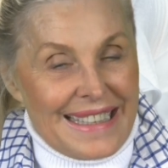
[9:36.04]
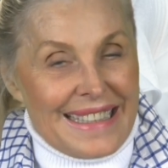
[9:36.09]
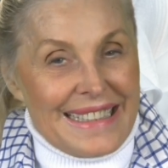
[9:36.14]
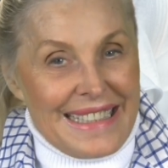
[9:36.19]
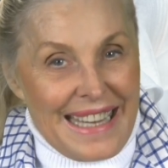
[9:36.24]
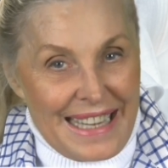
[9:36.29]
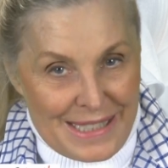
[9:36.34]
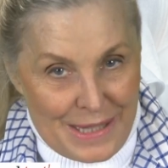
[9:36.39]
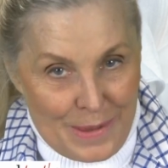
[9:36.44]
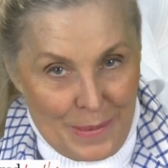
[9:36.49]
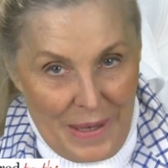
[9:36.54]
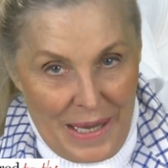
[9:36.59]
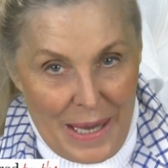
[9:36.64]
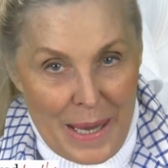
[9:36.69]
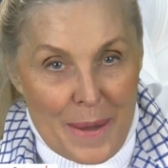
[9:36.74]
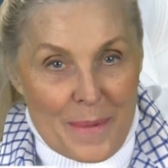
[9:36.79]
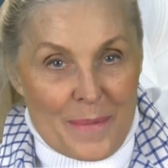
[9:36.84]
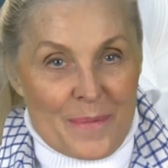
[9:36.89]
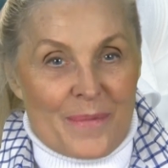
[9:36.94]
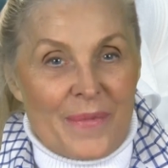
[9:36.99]
Next
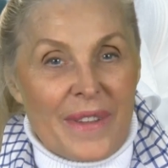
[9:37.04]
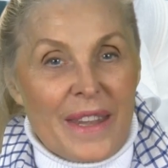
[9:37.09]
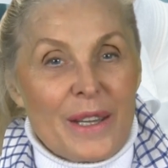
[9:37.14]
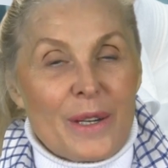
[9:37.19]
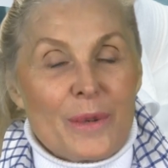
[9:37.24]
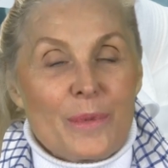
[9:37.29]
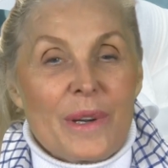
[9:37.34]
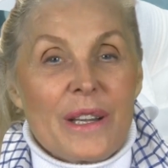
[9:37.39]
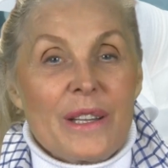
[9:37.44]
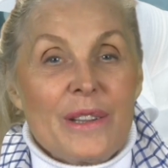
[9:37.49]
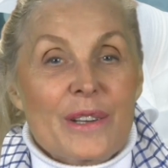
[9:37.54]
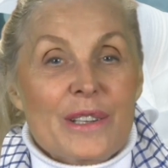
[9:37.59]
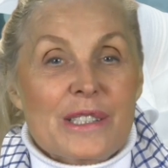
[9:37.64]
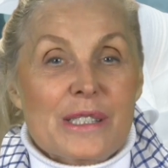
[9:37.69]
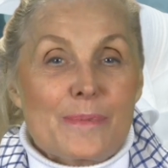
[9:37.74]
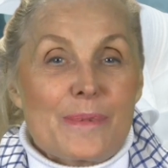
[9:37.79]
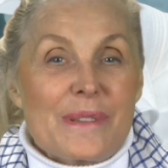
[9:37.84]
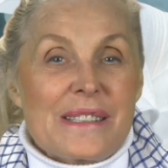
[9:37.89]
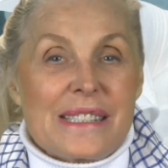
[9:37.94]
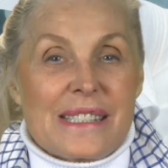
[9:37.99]
week, we'll look
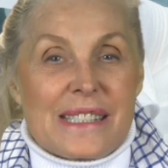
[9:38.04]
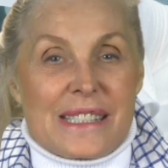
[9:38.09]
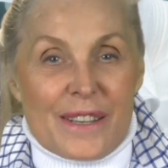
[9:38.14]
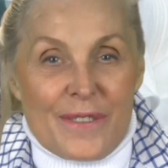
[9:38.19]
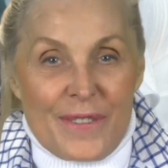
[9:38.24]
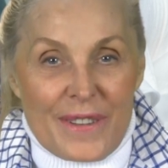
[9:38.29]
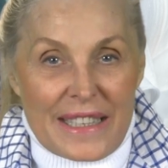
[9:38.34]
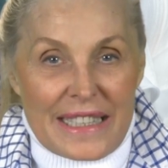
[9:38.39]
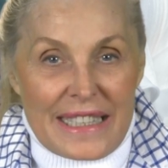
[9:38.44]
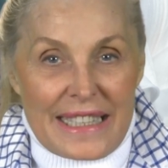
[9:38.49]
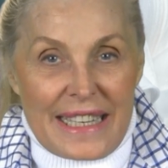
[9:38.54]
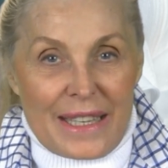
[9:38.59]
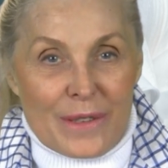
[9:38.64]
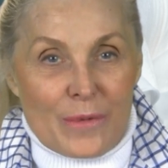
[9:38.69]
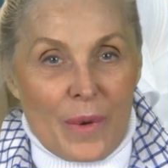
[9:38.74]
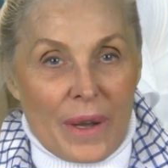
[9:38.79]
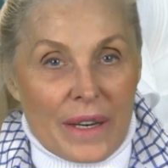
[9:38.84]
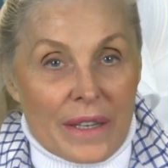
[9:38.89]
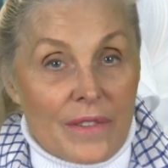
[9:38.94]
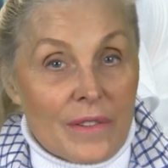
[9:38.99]
specifically at
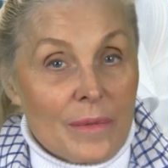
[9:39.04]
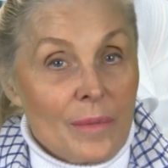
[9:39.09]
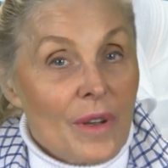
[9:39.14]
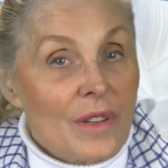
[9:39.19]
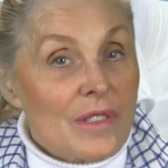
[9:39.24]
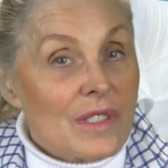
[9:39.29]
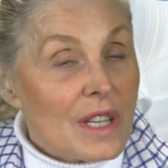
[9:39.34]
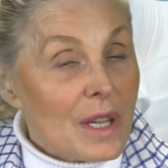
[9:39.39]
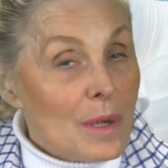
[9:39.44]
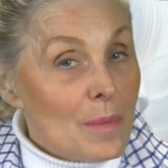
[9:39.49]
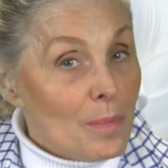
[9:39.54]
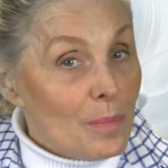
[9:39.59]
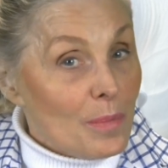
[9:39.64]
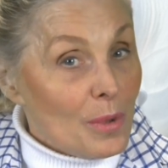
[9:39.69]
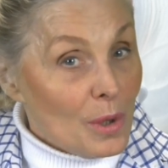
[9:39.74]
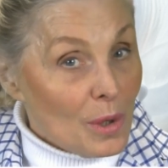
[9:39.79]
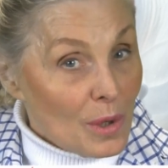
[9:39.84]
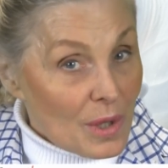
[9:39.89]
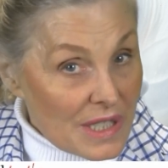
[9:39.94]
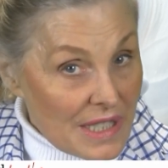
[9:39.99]
one of the most
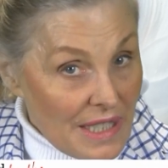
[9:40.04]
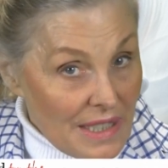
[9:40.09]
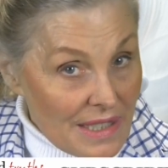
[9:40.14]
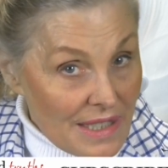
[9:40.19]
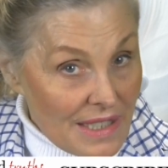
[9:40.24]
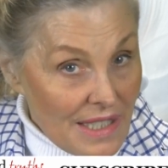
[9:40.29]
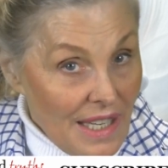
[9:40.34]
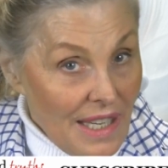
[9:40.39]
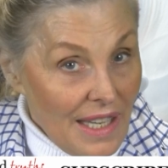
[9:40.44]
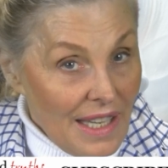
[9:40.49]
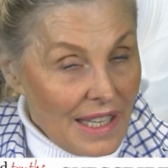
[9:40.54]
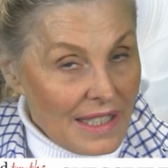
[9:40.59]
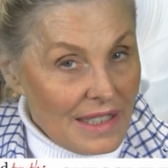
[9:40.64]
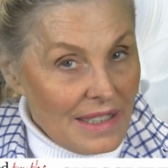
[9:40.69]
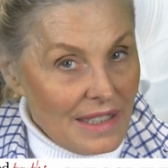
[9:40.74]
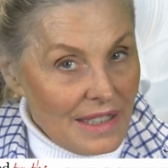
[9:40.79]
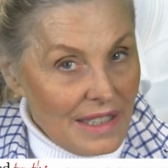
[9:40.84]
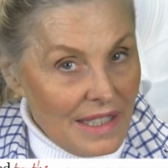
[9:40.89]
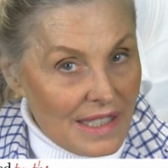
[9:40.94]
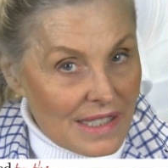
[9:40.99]
important
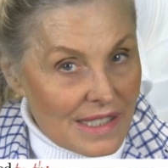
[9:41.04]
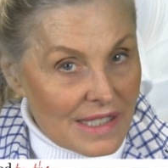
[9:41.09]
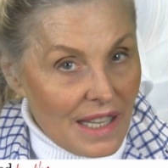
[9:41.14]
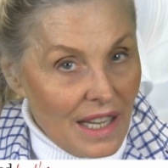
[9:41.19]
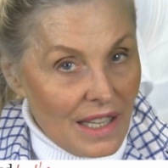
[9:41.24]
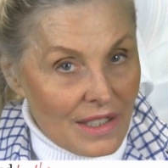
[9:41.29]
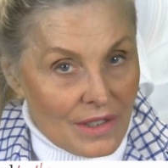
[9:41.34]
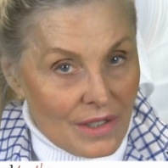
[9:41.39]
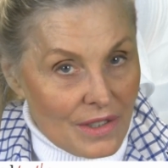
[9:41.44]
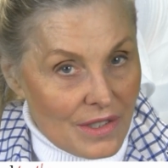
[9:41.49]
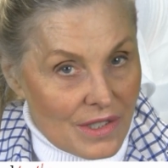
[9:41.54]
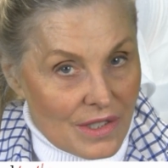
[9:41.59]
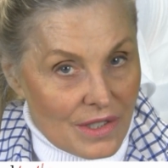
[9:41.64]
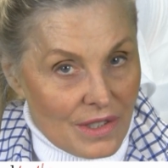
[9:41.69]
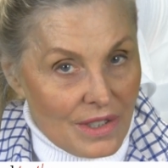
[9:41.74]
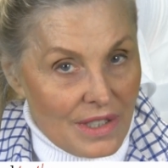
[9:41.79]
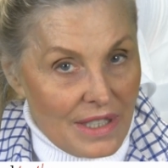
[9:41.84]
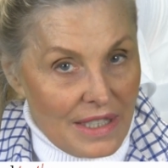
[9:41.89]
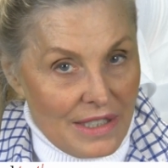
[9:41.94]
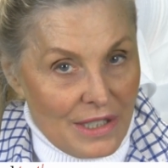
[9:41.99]
and least
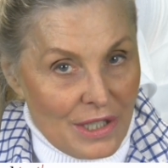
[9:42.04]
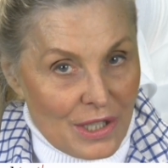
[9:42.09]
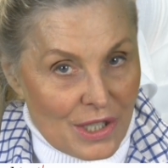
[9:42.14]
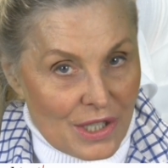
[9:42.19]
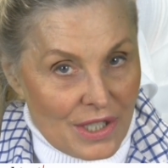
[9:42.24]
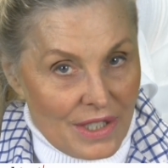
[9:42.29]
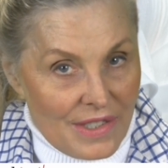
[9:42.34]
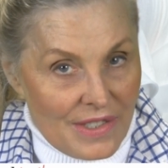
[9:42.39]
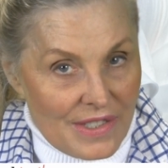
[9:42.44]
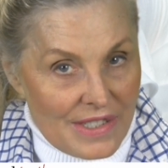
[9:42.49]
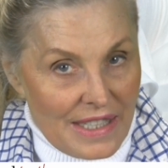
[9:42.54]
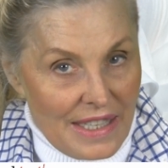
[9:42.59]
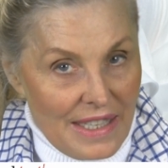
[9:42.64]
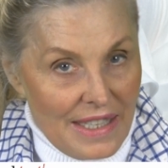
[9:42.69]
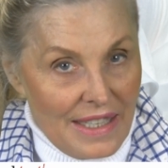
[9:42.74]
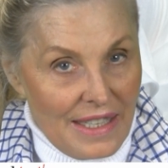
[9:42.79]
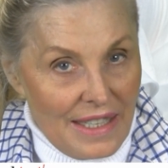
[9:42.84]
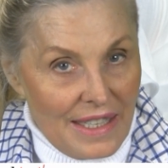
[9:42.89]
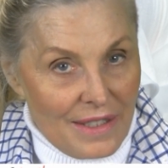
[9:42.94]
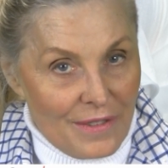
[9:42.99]
understood conditions
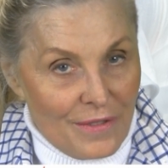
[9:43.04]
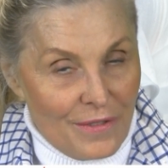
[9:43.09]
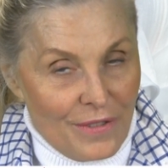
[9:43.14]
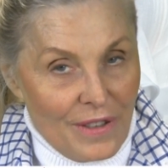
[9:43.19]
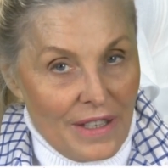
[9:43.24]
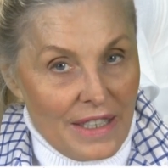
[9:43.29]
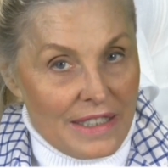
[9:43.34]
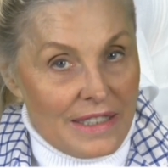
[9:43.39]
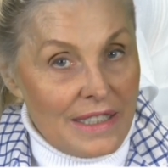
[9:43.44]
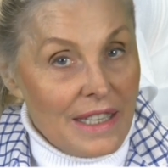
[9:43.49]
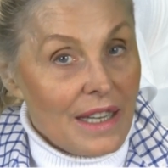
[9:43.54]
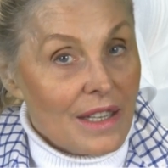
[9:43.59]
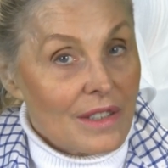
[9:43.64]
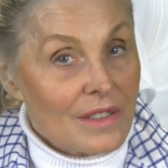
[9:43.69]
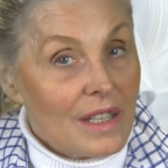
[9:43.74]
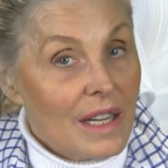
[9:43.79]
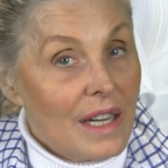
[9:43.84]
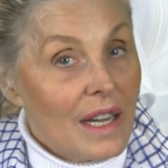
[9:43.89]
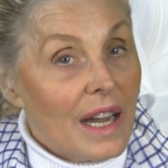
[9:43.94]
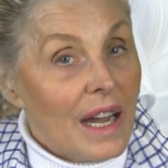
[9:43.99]
and find out
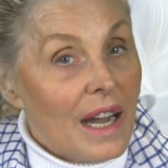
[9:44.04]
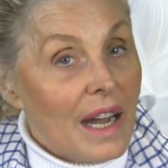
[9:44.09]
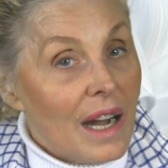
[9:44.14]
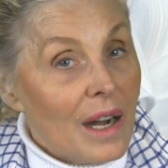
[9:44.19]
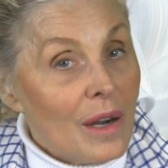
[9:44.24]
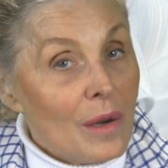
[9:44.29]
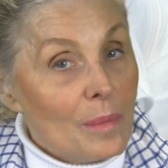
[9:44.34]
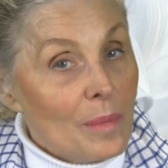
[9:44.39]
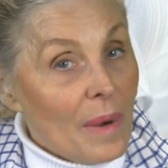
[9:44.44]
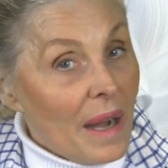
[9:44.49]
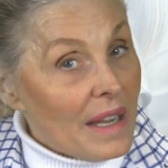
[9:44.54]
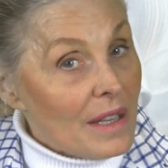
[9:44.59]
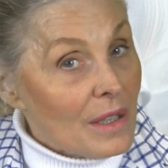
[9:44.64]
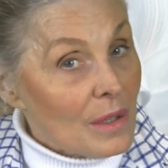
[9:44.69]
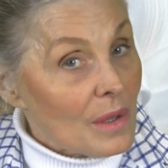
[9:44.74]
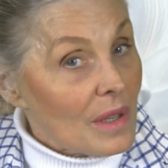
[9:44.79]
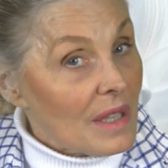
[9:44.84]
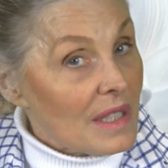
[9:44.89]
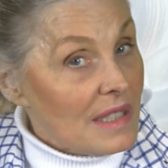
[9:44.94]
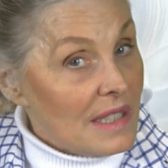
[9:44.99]
how
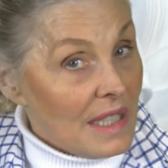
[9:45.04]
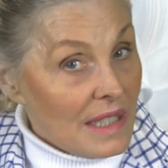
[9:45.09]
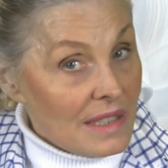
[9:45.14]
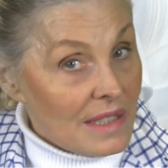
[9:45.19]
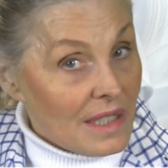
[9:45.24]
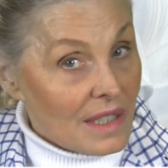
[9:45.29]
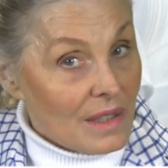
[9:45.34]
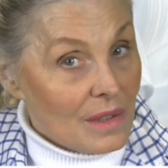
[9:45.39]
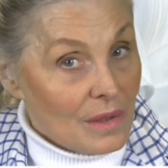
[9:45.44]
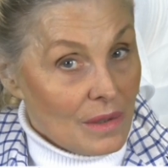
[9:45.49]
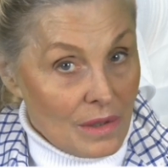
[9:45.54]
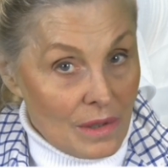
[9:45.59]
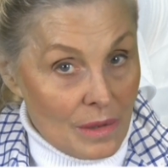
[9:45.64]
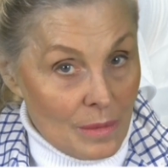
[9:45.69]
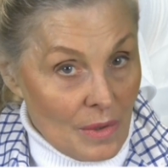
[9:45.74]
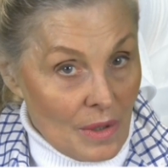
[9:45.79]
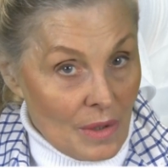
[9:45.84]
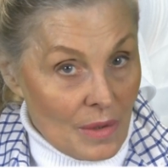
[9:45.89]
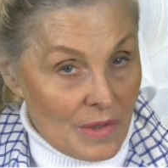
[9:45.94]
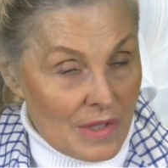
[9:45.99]
bioidentical
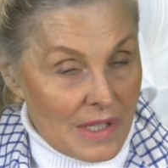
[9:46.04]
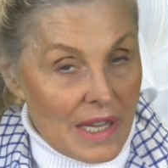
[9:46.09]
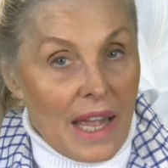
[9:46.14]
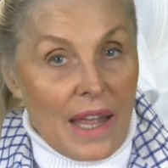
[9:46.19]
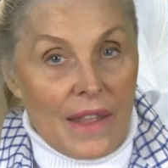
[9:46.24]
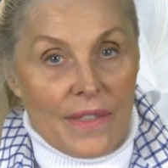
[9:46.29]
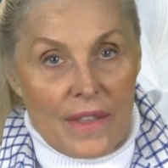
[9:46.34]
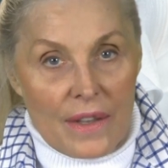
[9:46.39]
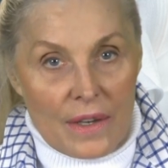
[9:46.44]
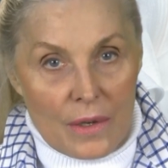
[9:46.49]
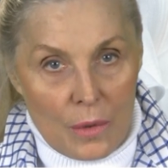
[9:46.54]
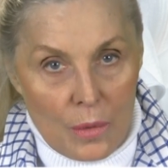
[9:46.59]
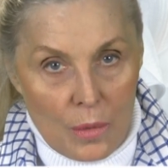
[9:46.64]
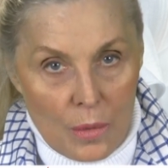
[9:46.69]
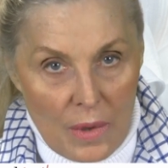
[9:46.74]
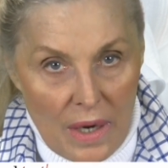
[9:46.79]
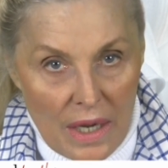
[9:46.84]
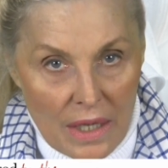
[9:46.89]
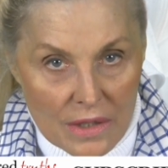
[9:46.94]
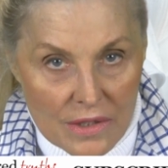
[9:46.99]
hormones that are
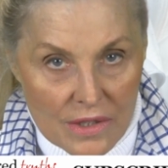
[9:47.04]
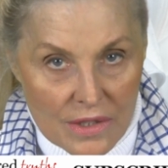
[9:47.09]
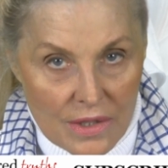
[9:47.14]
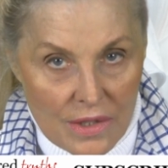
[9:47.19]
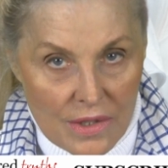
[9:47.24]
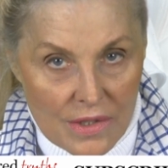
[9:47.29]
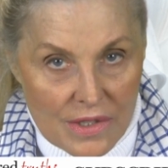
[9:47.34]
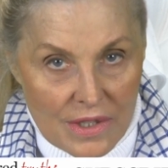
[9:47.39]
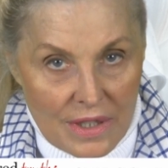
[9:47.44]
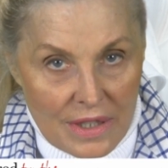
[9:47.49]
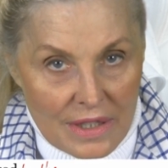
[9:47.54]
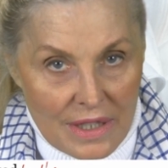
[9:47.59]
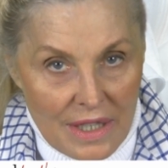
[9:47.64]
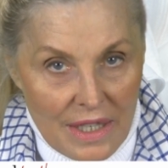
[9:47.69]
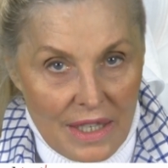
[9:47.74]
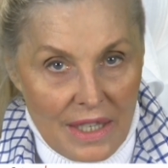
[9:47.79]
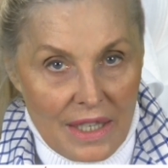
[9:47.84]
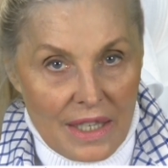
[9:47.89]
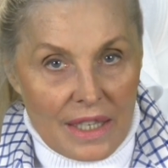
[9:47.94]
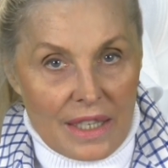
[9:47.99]
well chosen
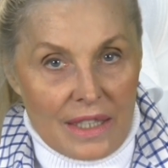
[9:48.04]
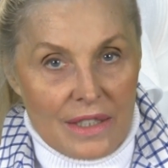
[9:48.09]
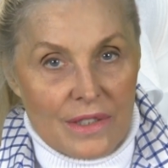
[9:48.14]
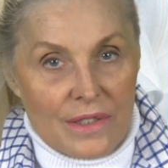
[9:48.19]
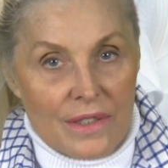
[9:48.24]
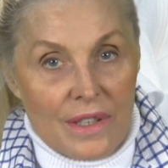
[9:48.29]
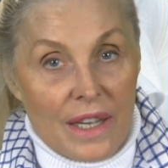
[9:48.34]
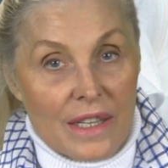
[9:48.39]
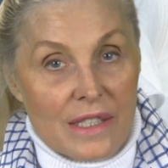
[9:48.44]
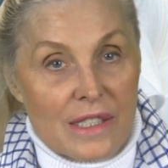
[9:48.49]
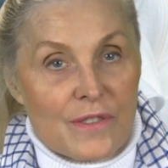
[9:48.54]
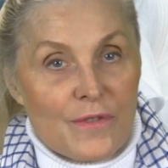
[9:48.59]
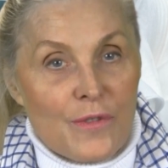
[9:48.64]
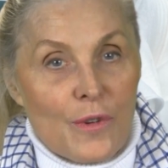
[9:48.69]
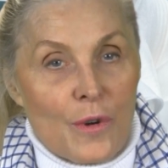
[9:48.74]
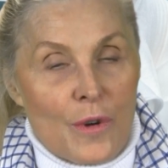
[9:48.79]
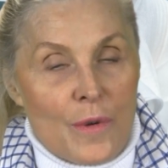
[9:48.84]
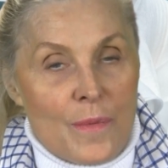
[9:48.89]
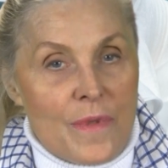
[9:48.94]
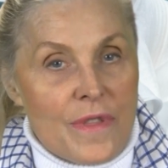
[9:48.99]
can
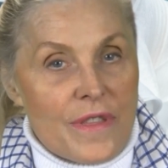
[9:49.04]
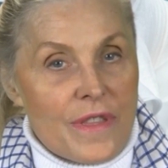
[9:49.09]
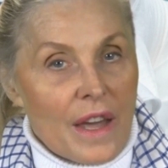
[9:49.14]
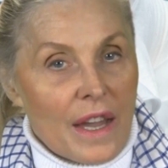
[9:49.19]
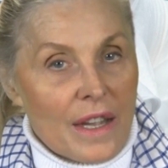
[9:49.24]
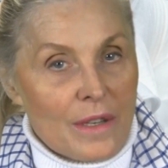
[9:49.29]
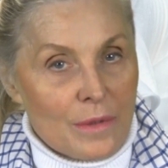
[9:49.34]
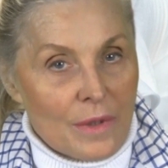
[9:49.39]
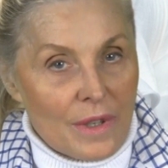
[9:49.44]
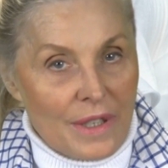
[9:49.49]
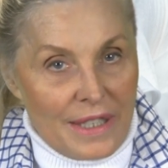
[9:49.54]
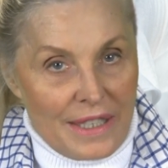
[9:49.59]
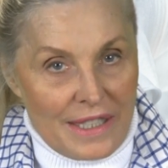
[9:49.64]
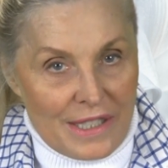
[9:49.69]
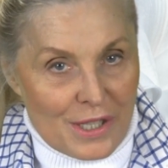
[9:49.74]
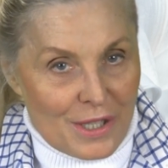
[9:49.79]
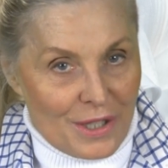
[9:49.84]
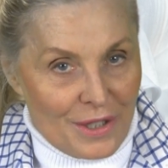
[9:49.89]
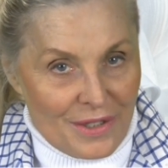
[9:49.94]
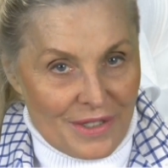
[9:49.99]
transform thyroid
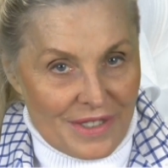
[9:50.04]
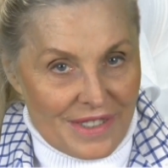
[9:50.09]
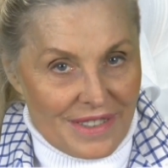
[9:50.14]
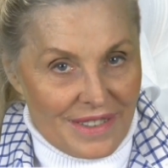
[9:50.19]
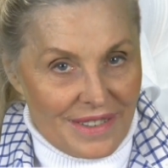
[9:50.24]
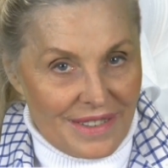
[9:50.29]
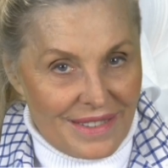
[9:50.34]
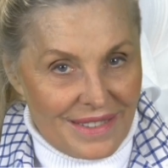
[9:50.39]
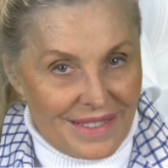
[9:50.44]
issues.